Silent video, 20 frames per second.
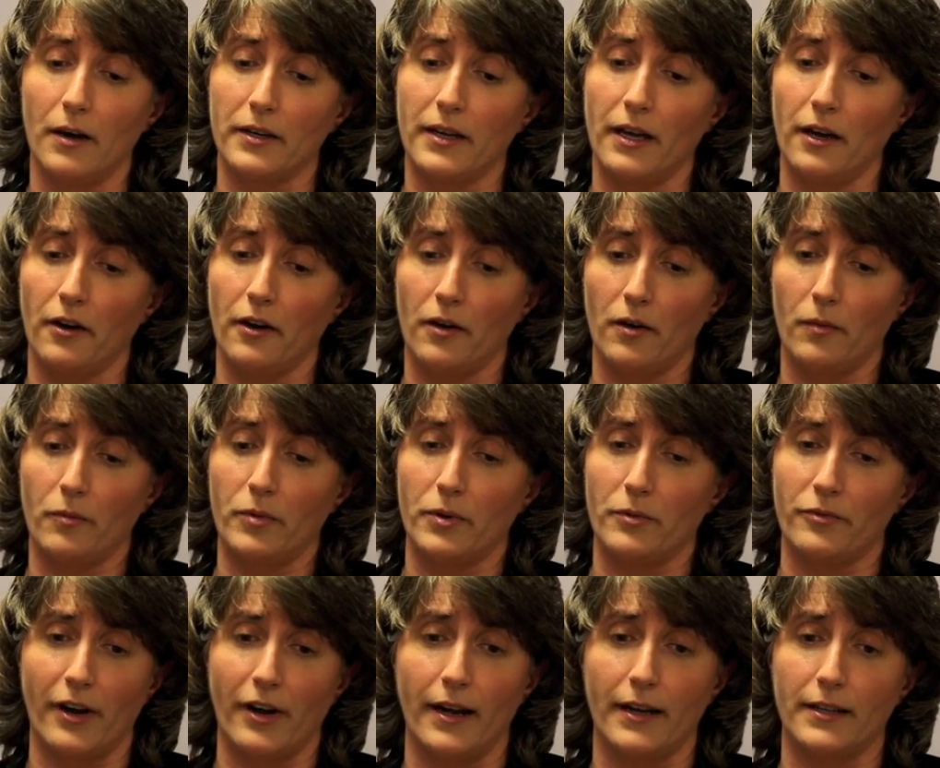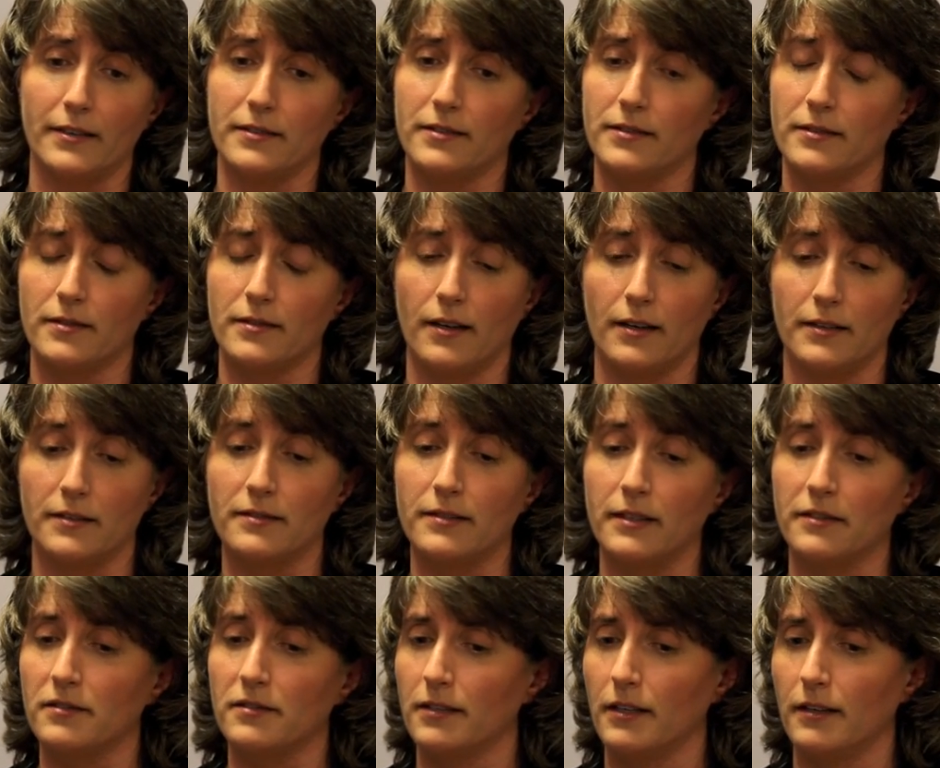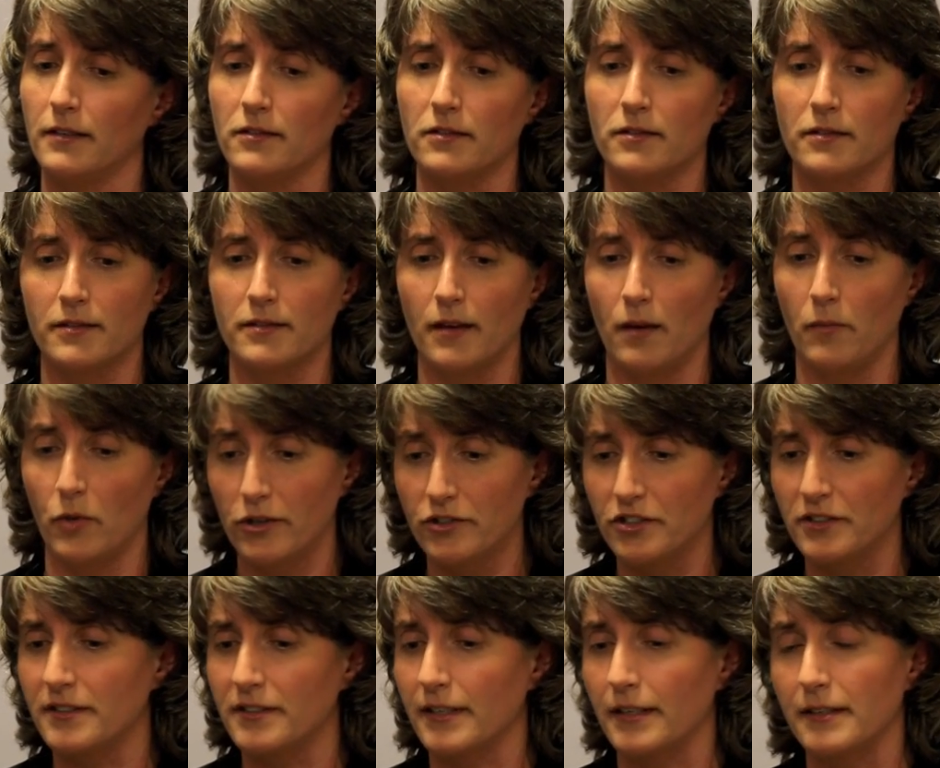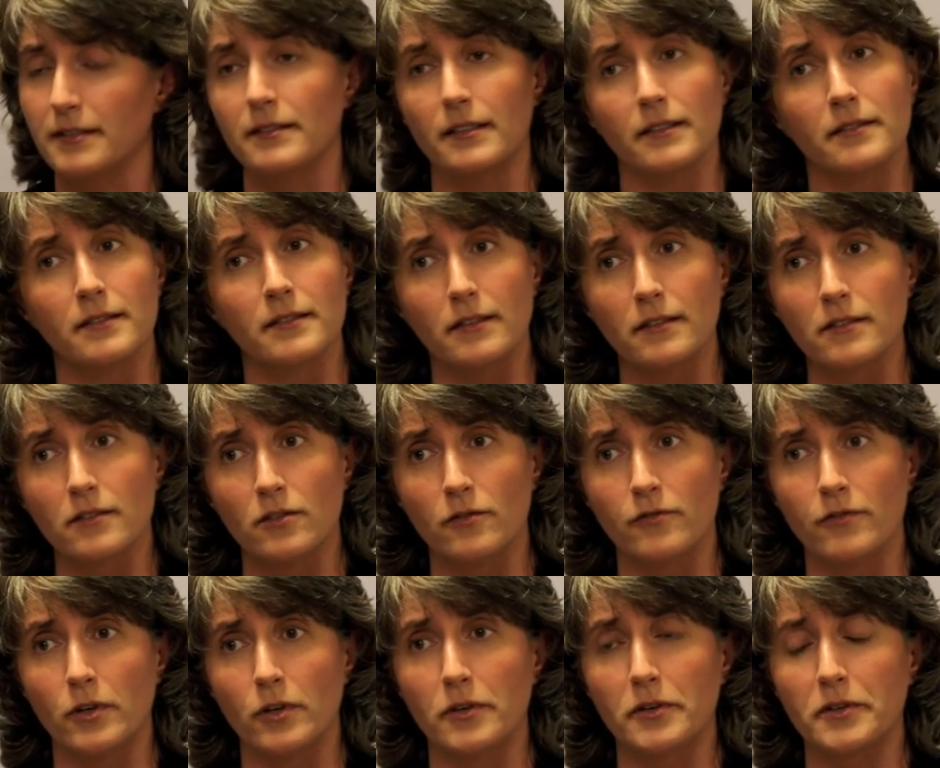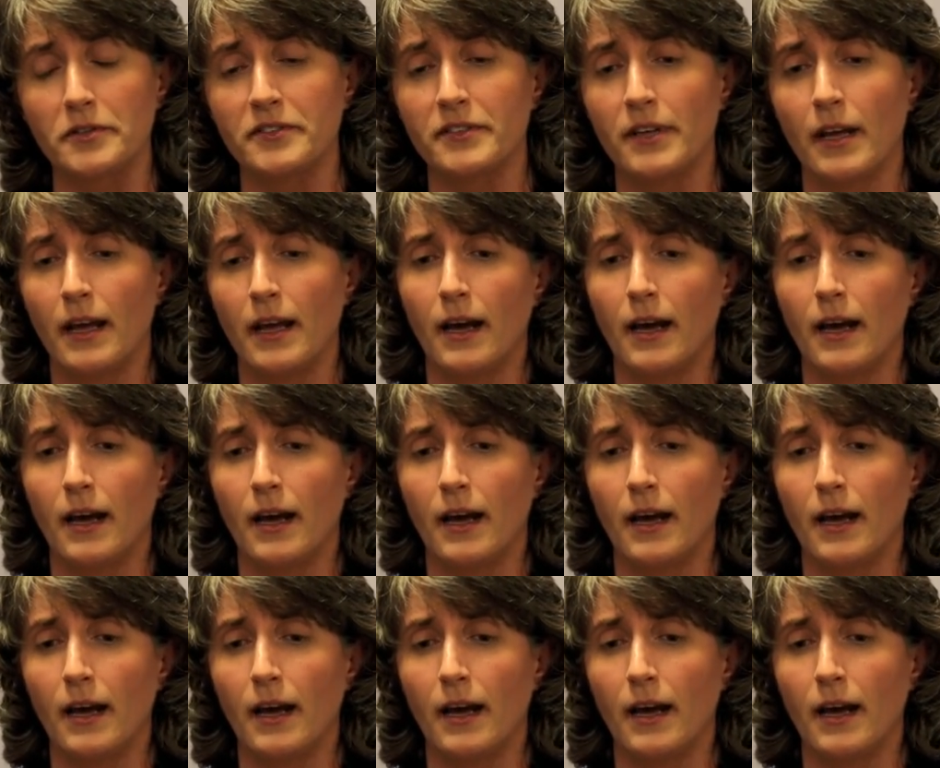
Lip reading: CARE provides assistance, emergency assistance to folks,